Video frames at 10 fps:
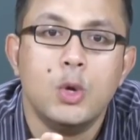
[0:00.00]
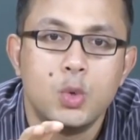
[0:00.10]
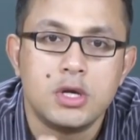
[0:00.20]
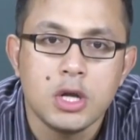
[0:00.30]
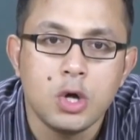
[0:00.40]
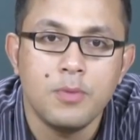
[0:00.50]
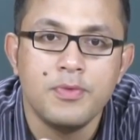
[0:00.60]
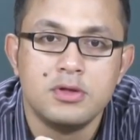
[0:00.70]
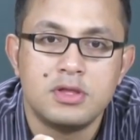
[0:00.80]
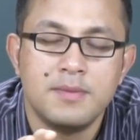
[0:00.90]
would
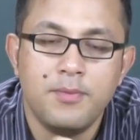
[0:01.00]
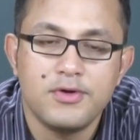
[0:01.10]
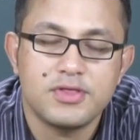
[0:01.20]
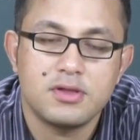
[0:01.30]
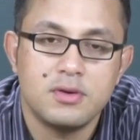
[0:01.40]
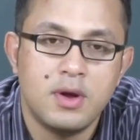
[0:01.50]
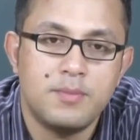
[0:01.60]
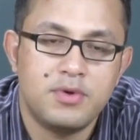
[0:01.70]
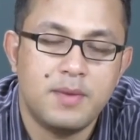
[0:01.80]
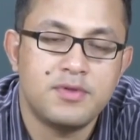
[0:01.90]
know that the boss
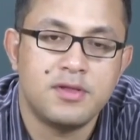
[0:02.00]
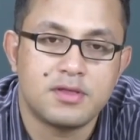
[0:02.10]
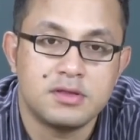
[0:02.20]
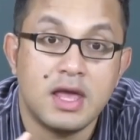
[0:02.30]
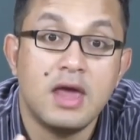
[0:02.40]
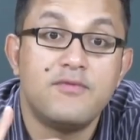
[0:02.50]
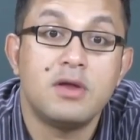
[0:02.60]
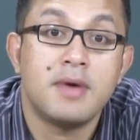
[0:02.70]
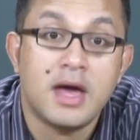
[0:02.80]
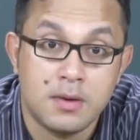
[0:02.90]
represents the
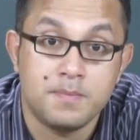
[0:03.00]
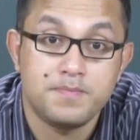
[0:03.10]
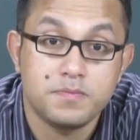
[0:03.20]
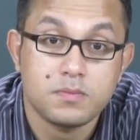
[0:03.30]
everyman,